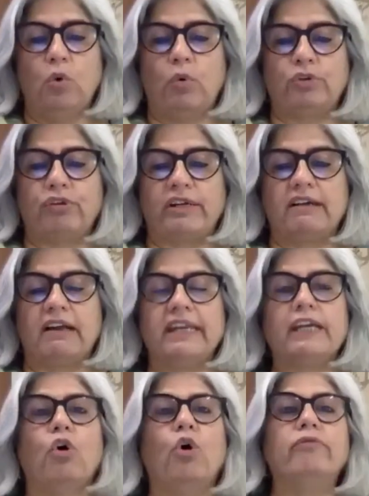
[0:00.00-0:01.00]
was
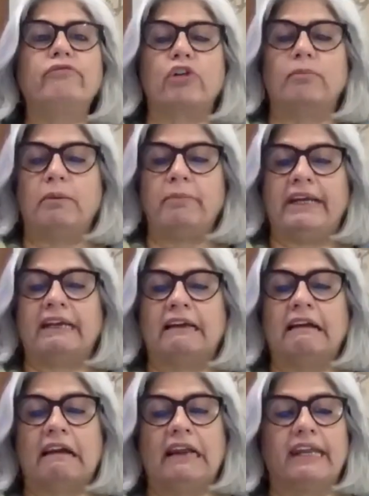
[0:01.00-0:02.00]
returning home from a
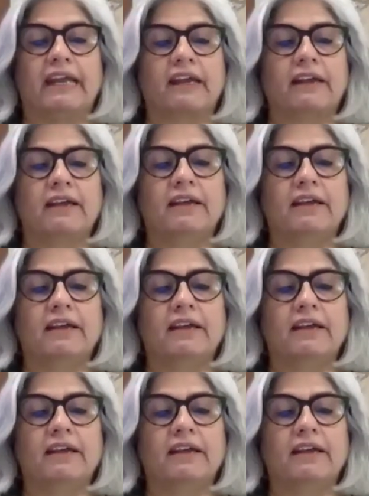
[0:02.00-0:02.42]
medical clinic.